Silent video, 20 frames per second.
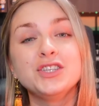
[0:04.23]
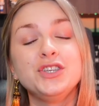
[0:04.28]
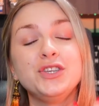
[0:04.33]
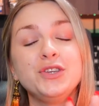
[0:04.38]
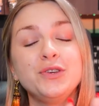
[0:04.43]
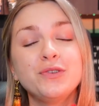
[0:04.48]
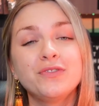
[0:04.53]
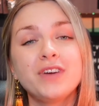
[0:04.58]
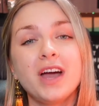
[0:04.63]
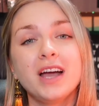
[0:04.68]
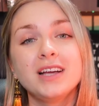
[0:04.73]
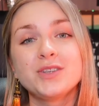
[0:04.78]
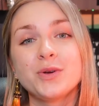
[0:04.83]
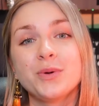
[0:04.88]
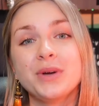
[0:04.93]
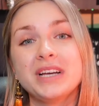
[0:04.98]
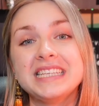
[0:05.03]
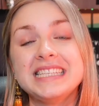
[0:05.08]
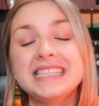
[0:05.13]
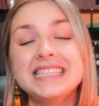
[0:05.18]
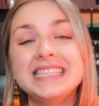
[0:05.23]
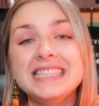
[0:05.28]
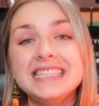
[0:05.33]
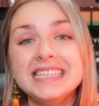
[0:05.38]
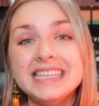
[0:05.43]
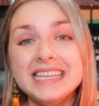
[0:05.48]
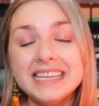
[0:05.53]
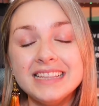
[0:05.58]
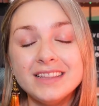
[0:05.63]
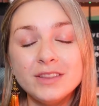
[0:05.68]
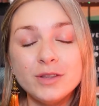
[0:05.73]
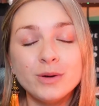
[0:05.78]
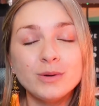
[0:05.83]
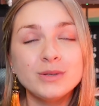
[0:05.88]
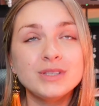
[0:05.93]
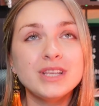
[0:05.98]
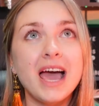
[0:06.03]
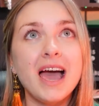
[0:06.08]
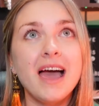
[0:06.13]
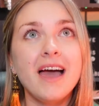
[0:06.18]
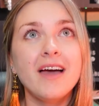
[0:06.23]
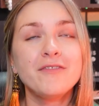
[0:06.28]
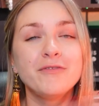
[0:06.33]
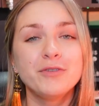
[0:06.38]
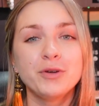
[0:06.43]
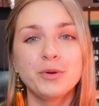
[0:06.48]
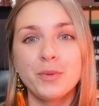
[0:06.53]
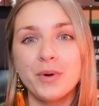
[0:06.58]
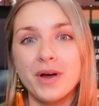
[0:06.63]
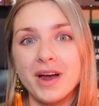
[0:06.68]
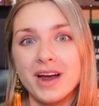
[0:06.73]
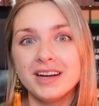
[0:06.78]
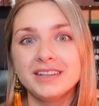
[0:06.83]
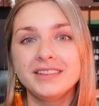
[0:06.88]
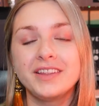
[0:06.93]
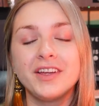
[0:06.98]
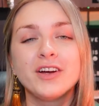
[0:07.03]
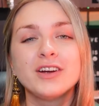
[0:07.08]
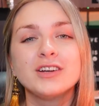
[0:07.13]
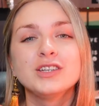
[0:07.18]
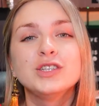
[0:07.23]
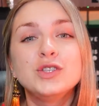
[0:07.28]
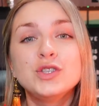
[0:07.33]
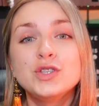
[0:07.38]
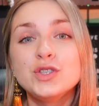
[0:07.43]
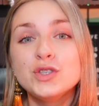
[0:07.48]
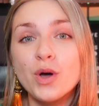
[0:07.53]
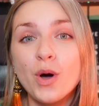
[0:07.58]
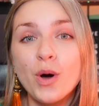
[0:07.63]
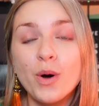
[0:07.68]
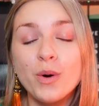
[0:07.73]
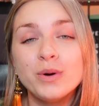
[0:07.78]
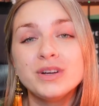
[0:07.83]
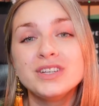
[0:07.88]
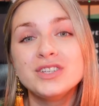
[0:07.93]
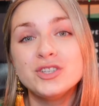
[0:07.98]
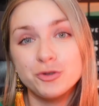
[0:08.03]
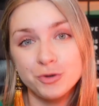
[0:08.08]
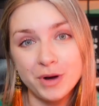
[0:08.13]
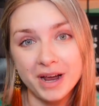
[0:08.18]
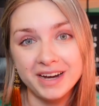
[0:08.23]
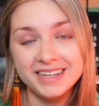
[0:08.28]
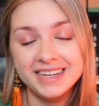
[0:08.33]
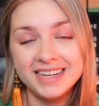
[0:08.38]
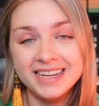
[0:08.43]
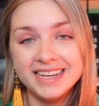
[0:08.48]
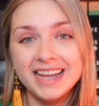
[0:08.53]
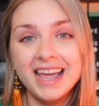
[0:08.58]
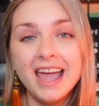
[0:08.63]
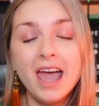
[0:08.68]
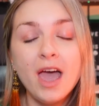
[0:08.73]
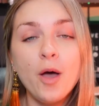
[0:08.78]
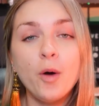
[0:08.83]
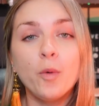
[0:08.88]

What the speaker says: You guys already seen those everywhere. They are so trendy.